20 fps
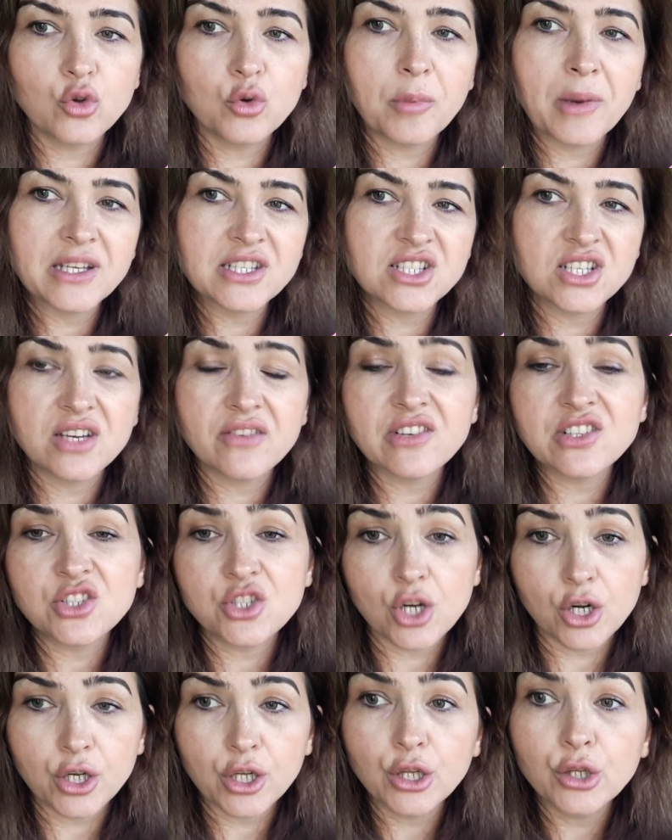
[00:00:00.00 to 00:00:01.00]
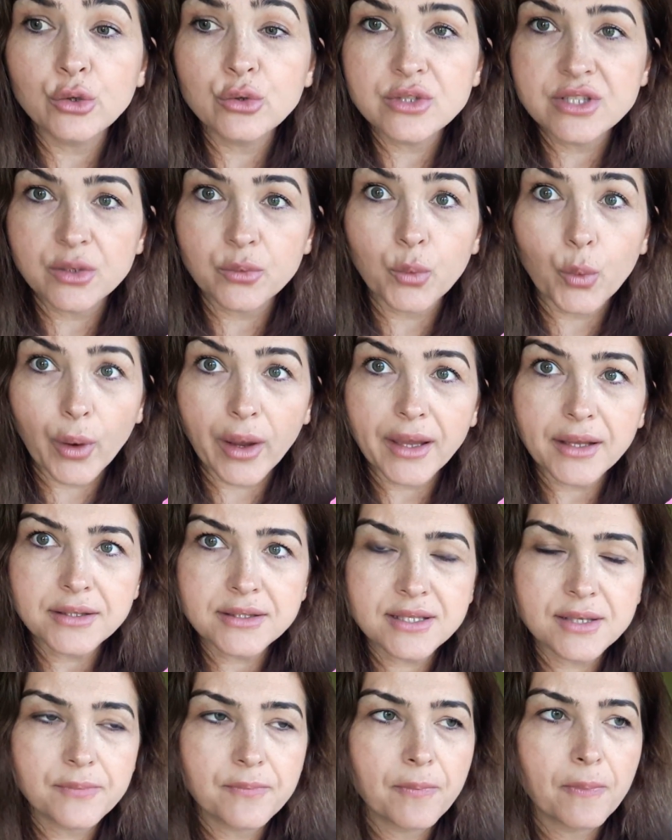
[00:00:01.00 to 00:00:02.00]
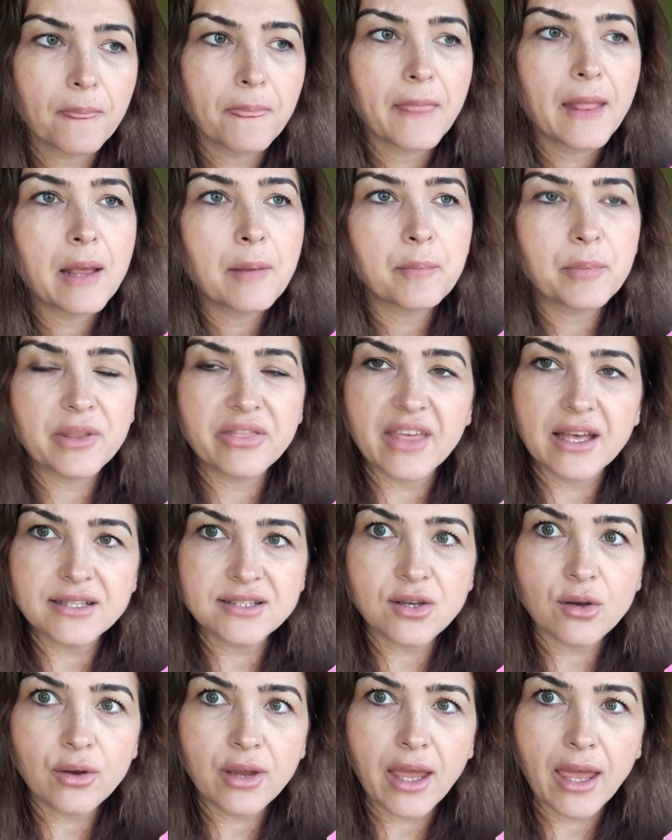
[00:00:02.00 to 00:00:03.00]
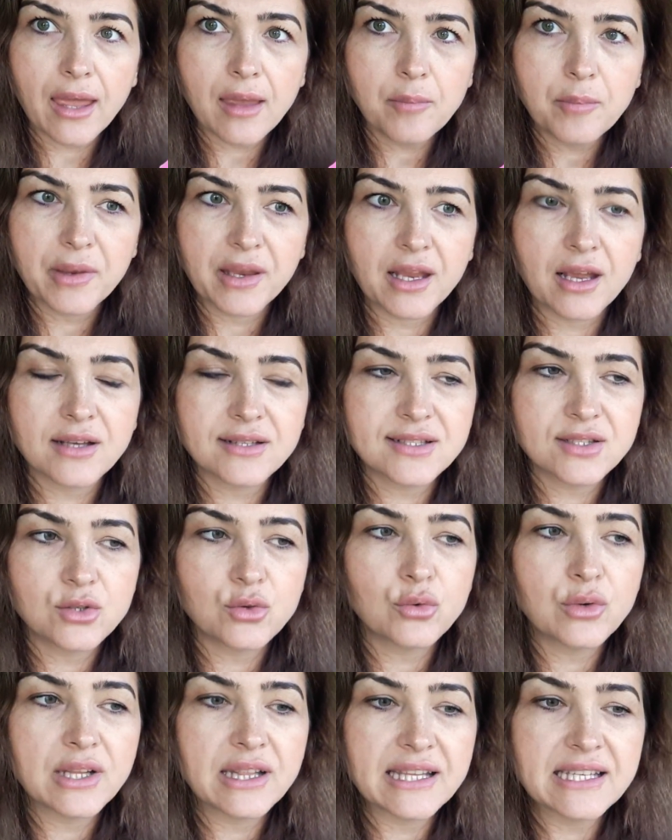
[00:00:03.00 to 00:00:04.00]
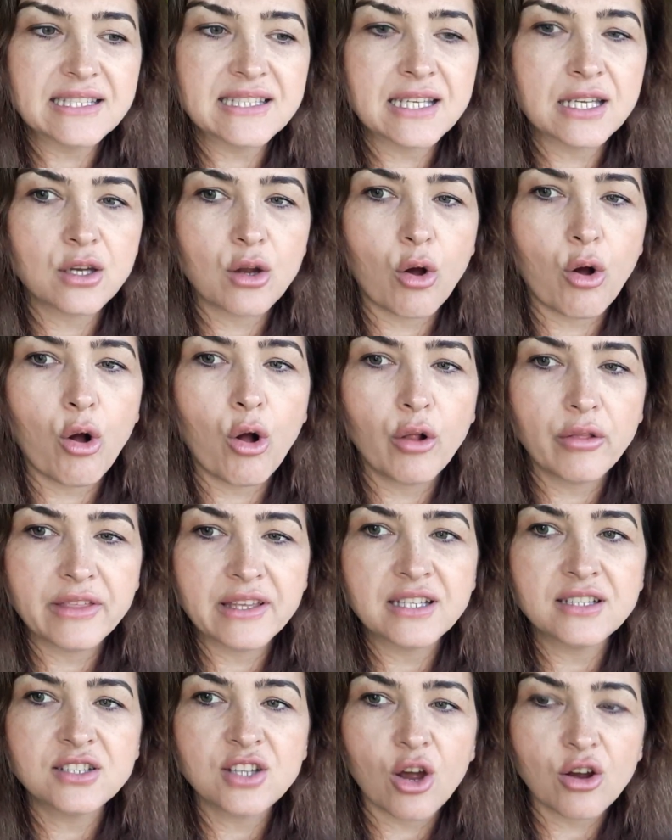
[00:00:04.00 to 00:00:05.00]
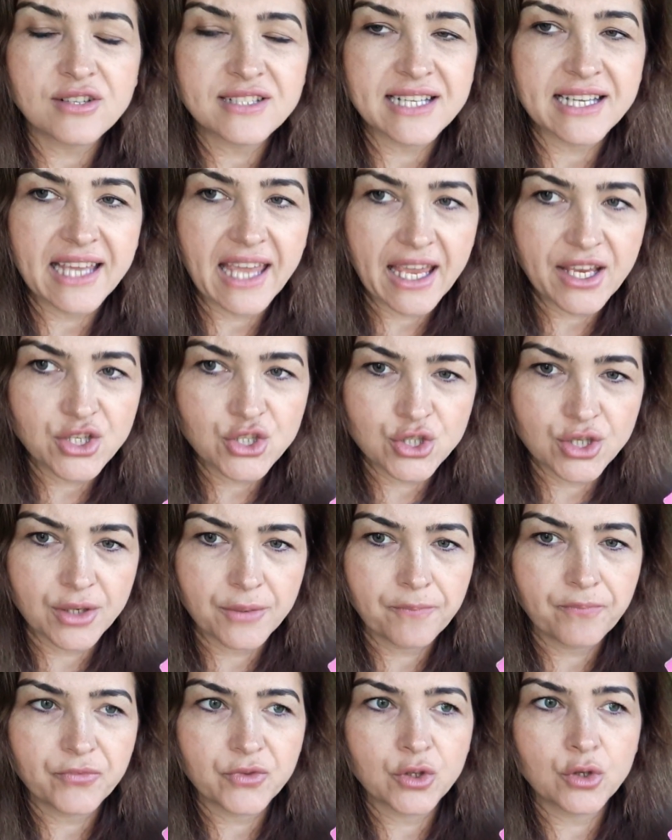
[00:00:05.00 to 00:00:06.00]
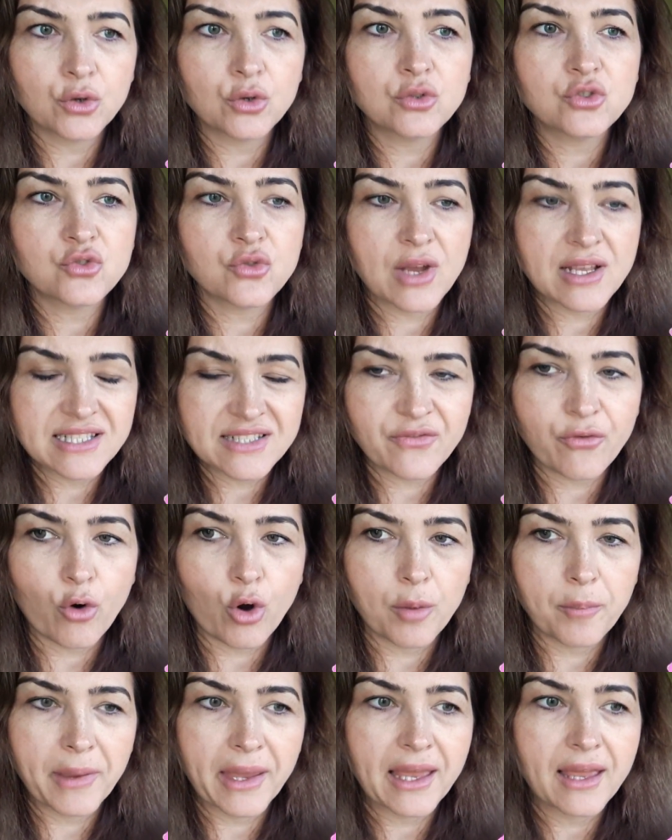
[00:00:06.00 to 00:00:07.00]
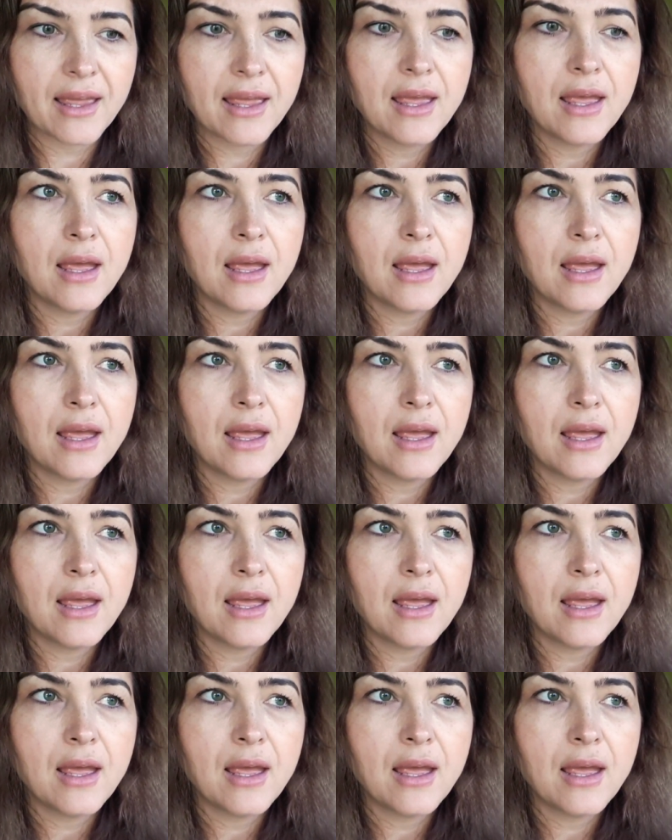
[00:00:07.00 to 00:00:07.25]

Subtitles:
You might even start losing weight. But that's okay, because you're releasing all the intoxication. You're transforming.